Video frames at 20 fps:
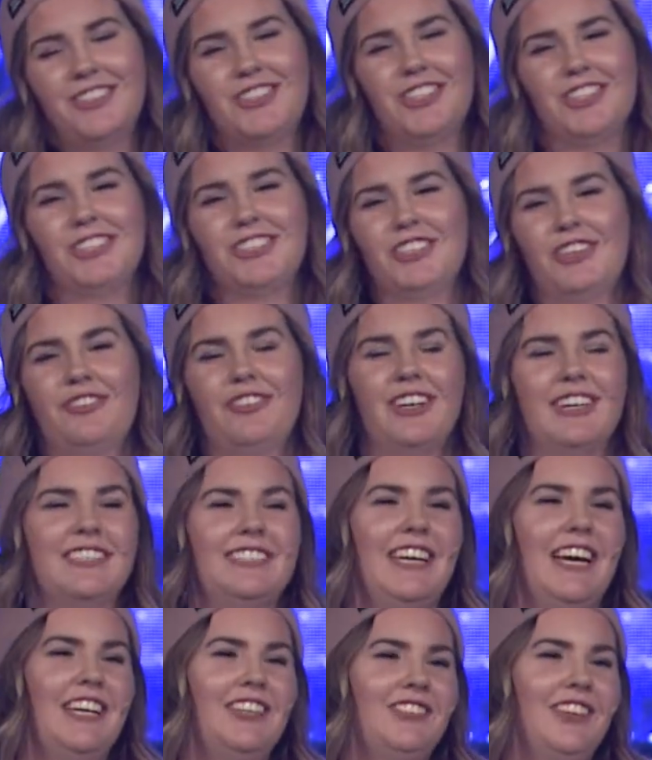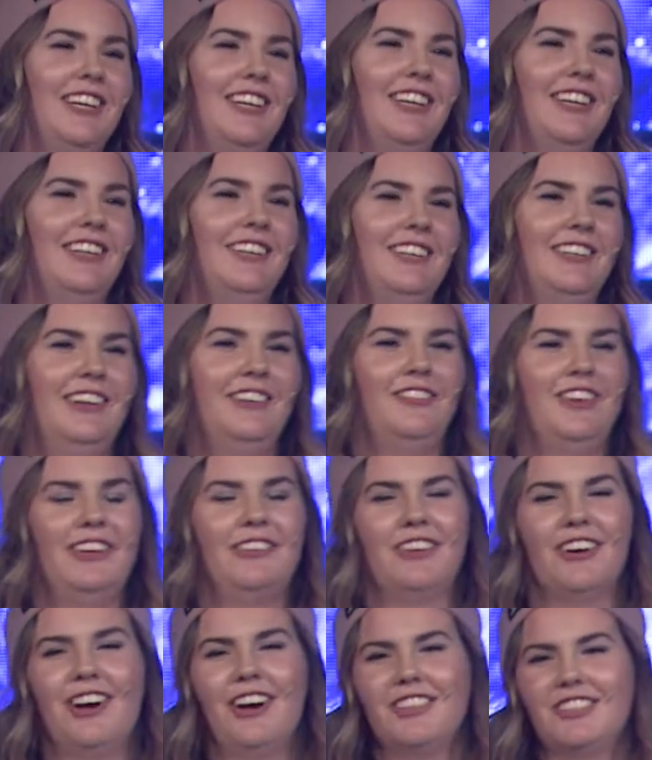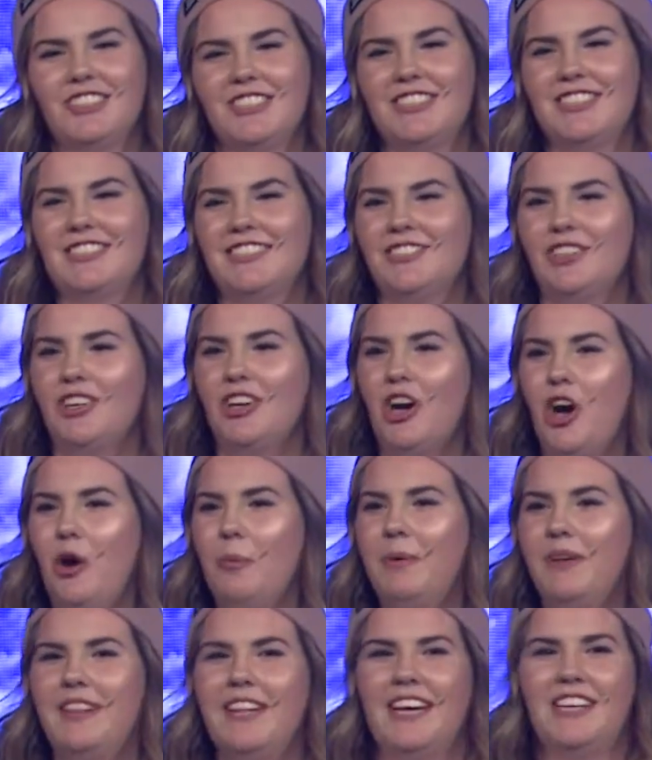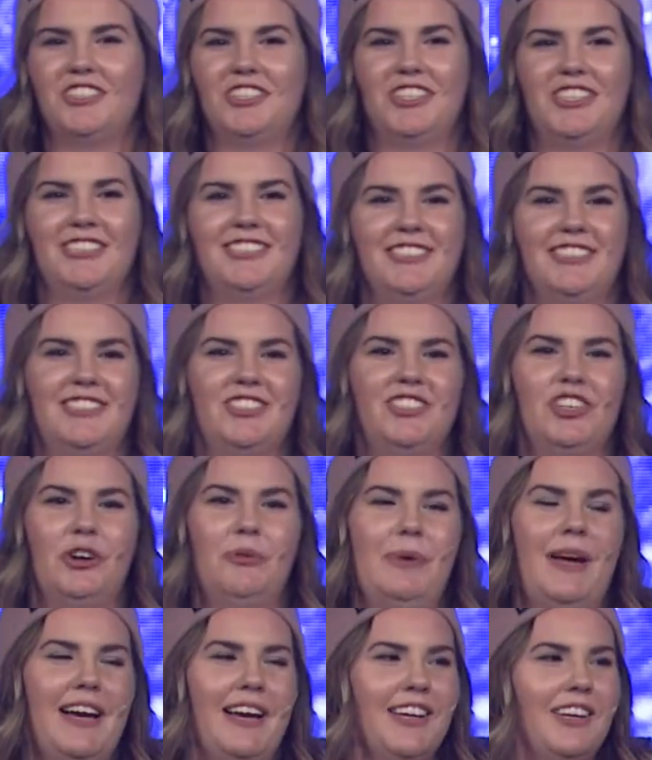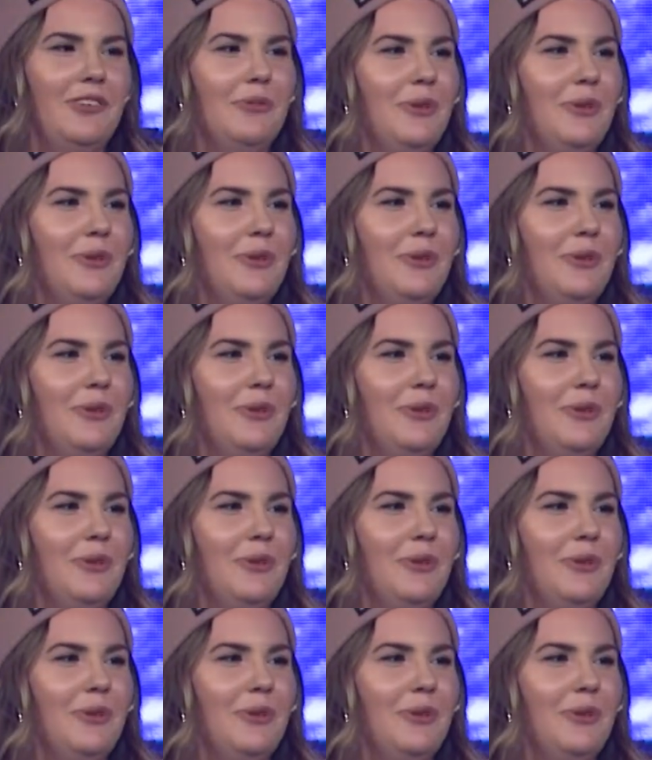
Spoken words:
She just over-exaggerated, and we were all just sort of hoping that she'd show back in a